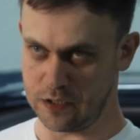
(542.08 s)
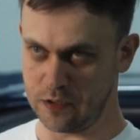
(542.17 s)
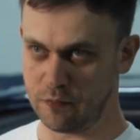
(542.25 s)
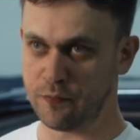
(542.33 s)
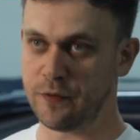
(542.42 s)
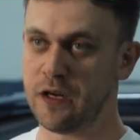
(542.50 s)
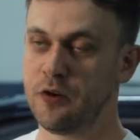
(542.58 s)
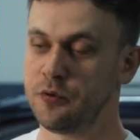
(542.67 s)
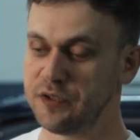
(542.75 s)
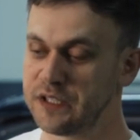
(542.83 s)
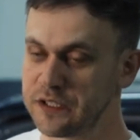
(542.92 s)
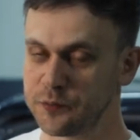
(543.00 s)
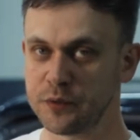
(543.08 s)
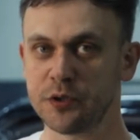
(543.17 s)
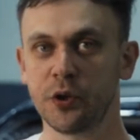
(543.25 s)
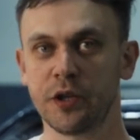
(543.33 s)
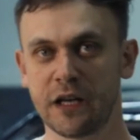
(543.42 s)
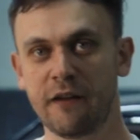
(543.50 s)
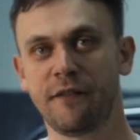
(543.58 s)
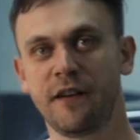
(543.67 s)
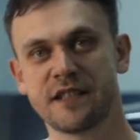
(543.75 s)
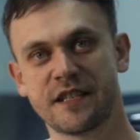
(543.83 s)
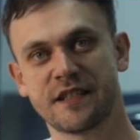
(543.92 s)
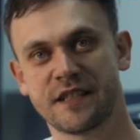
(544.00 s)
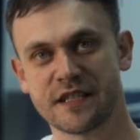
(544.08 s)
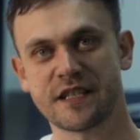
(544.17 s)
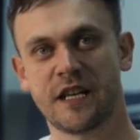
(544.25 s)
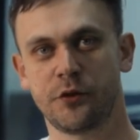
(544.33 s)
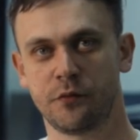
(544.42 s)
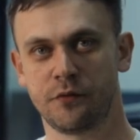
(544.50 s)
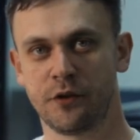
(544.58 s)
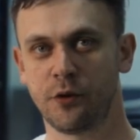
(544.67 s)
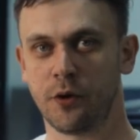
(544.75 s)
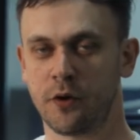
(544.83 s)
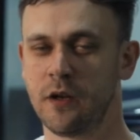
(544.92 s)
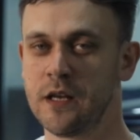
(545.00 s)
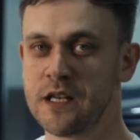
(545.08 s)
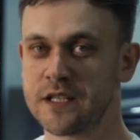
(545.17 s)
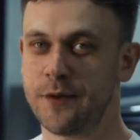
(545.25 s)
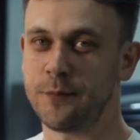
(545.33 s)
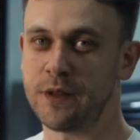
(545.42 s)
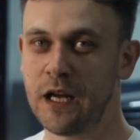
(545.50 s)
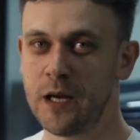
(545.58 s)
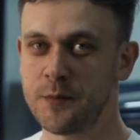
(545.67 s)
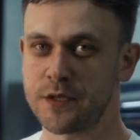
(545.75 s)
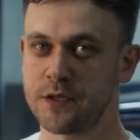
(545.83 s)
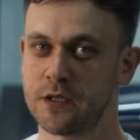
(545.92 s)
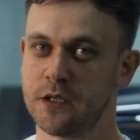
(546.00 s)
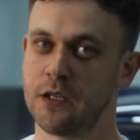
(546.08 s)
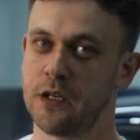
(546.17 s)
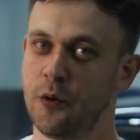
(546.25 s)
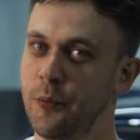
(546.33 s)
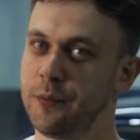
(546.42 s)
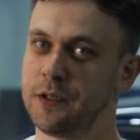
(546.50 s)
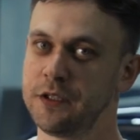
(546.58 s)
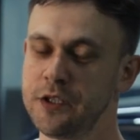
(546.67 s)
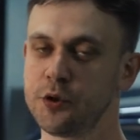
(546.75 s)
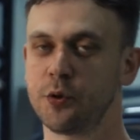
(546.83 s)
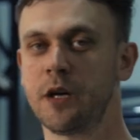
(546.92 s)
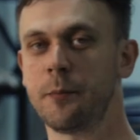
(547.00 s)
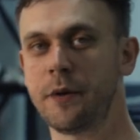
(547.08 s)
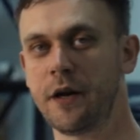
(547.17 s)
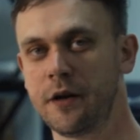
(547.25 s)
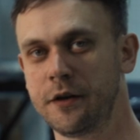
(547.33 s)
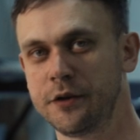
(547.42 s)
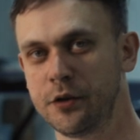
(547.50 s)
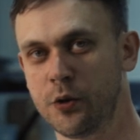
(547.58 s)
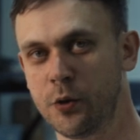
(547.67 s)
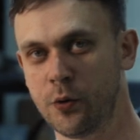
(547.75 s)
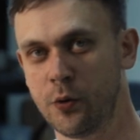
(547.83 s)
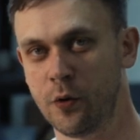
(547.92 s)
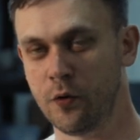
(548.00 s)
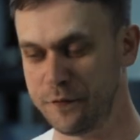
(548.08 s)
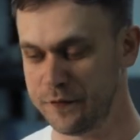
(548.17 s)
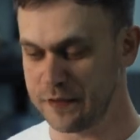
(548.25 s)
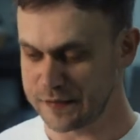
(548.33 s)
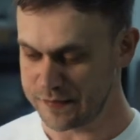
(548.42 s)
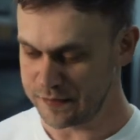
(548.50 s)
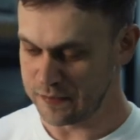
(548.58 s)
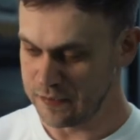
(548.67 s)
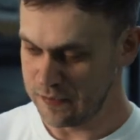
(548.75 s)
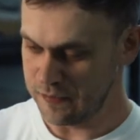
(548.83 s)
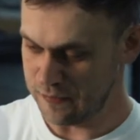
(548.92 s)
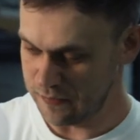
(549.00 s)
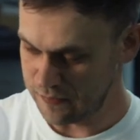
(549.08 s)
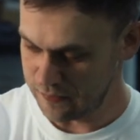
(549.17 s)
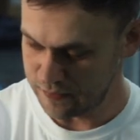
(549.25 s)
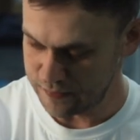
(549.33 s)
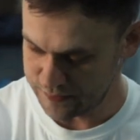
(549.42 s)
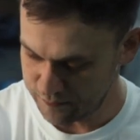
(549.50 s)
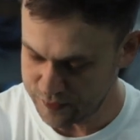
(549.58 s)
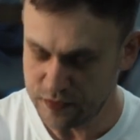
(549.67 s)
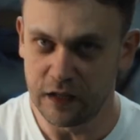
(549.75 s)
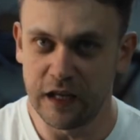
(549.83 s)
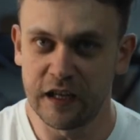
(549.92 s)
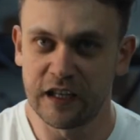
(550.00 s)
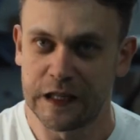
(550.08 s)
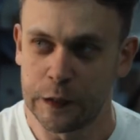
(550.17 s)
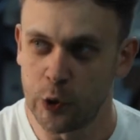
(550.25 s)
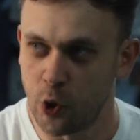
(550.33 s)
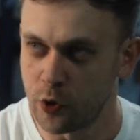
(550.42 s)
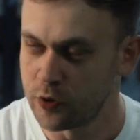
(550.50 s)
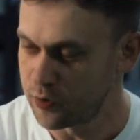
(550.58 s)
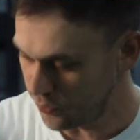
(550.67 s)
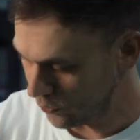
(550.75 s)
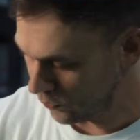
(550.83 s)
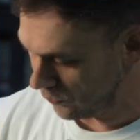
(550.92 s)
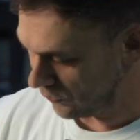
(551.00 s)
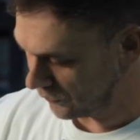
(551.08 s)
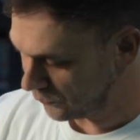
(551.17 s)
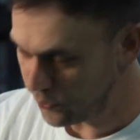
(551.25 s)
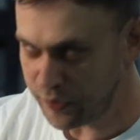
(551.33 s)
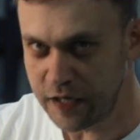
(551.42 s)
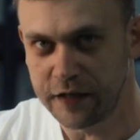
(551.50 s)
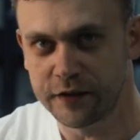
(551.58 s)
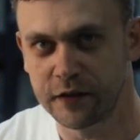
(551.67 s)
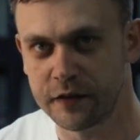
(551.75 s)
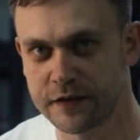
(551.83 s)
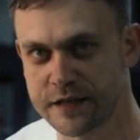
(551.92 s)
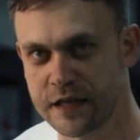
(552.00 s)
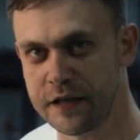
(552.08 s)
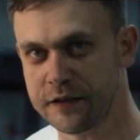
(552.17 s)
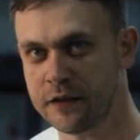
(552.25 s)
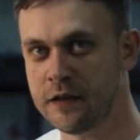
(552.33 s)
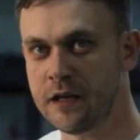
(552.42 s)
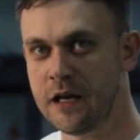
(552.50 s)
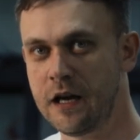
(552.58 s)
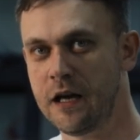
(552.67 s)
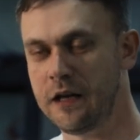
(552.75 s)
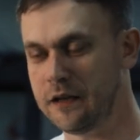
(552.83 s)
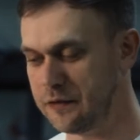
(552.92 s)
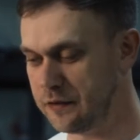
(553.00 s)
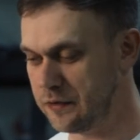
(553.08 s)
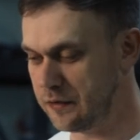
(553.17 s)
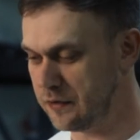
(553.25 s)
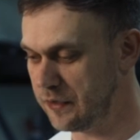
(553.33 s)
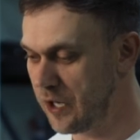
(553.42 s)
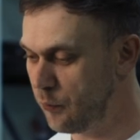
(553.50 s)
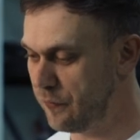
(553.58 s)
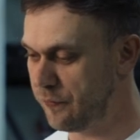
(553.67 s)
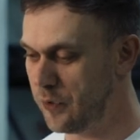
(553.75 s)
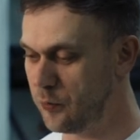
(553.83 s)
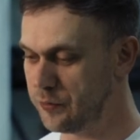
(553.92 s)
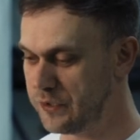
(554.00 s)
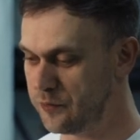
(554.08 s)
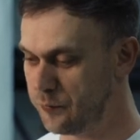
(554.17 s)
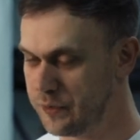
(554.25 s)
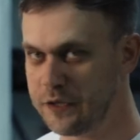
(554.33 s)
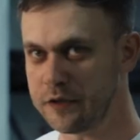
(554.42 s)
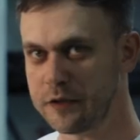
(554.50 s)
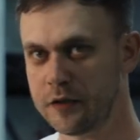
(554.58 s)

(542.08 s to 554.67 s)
we found that we don't have access inside of the door. Sometimes we will need to repair it or fix something like lock or door handle inside. And now we found that we need